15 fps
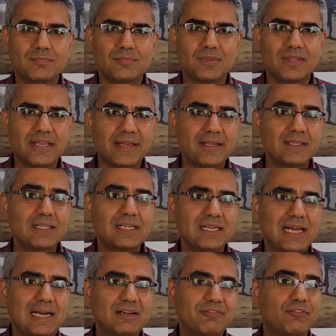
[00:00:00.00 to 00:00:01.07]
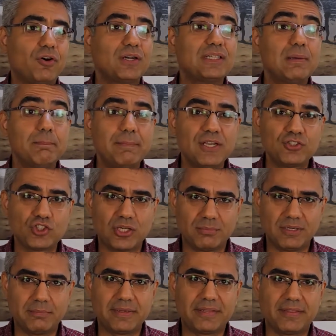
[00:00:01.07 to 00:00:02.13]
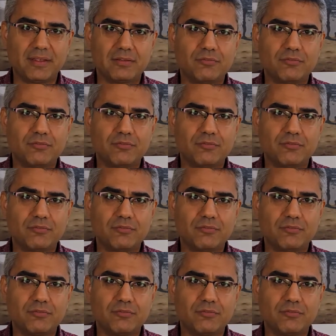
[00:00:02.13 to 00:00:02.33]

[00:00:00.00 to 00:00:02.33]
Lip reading: Then clarify the measurement method.